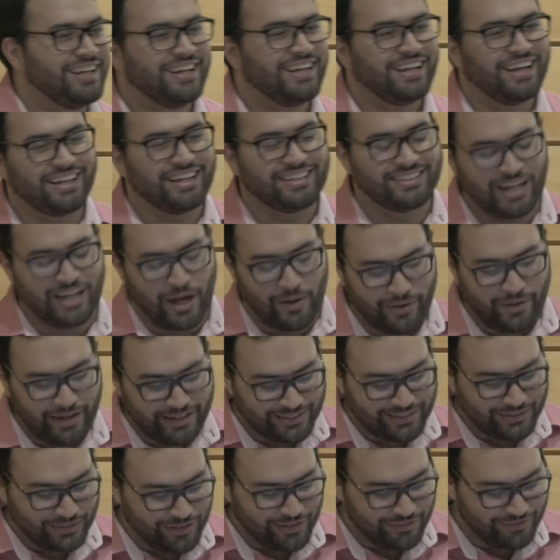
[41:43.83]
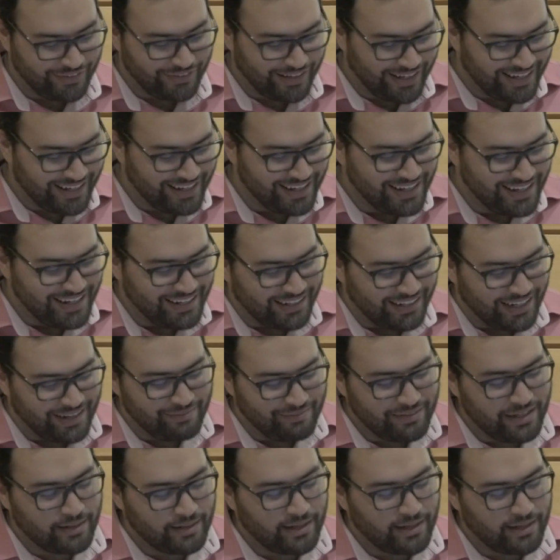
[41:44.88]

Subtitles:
That's how I sort of named it.